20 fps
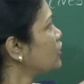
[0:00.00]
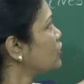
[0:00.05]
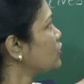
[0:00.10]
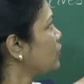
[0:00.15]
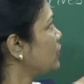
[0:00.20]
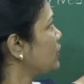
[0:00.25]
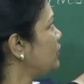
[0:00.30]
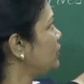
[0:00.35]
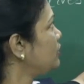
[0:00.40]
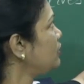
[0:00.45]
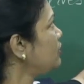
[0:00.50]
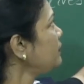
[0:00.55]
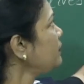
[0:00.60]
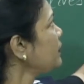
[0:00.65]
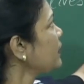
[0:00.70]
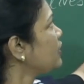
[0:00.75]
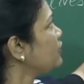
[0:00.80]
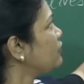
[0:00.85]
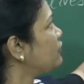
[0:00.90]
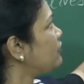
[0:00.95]
So here
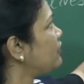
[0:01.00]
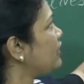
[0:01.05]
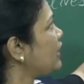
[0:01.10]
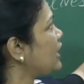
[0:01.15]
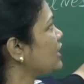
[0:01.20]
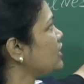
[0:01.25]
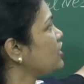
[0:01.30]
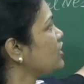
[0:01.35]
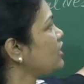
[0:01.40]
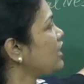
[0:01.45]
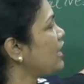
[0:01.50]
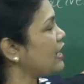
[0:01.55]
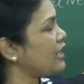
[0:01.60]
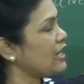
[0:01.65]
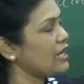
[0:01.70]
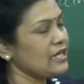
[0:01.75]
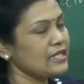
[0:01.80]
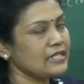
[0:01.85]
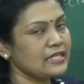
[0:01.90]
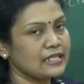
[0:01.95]
financial
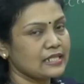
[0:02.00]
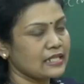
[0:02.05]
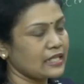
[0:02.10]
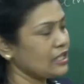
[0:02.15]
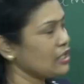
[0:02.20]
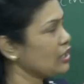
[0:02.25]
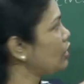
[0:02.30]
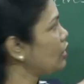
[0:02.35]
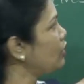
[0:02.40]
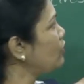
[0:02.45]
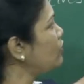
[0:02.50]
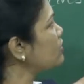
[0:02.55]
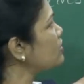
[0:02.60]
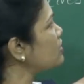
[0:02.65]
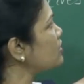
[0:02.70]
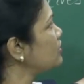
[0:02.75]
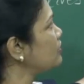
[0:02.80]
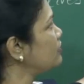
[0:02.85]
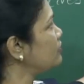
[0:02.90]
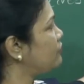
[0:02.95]
analysis
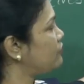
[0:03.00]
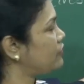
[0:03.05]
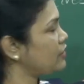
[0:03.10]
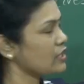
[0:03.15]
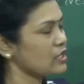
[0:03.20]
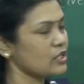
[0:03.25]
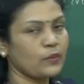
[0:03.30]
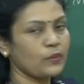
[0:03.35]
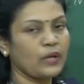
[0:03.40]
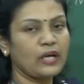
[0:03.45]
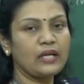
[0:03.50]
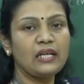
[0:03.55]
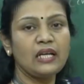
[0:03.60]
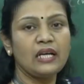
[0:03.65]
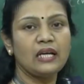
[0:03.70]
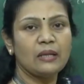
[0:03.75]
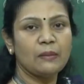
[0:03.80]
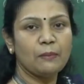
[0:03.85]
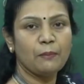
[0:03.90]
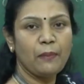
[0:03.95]
includes first one
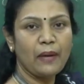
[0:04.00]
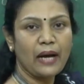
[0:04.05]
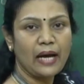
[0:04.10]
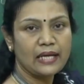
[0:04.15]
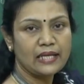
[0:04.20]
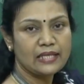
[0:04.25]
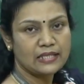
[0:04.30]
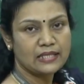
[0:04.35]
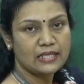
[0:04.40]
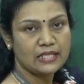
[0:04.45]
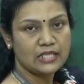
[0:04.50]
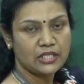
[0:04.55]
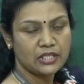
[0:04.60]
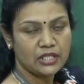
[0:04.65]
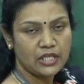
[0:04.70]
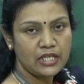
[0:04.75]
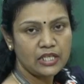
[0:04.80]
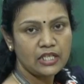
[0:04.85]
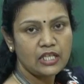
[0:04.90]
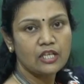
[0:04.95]
balance
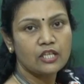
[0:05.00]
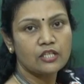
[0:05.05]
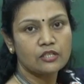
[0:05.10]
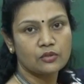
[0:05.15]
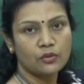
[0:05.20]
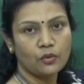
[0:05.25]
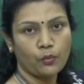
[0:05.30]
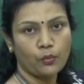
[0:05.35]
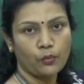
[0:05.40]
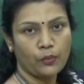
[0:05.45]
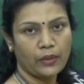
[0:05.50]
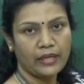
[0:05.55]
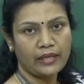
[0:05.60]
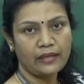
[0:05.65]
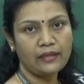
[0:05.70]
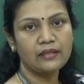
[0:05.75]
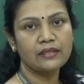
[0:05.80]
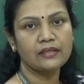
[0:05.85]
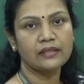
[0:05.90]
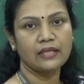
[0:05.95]
sheet, so
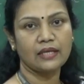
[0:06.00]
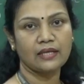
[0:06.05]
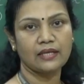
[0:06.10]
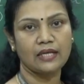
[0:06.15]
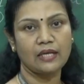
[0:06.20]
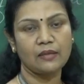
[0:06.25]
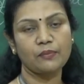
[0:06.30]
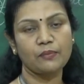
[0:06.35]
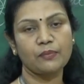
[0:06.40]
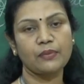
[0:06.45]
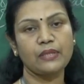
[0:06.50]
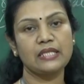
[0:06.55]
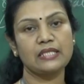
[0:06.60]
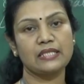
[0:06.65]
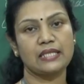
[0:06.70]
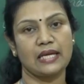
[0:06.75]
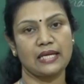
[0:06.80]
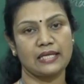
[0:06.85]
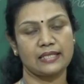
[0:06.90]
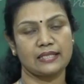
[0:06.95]
where the
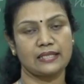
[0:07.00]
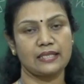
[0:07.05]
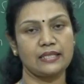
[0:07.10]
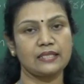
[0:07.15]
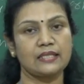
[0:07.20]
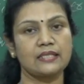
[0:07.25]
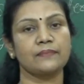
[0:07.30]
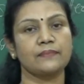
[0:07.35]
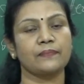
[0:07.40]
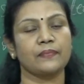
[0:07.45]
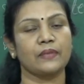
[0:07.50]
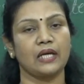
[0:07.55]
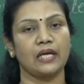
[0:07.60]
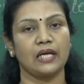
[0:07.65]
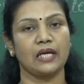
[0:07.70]
company's assets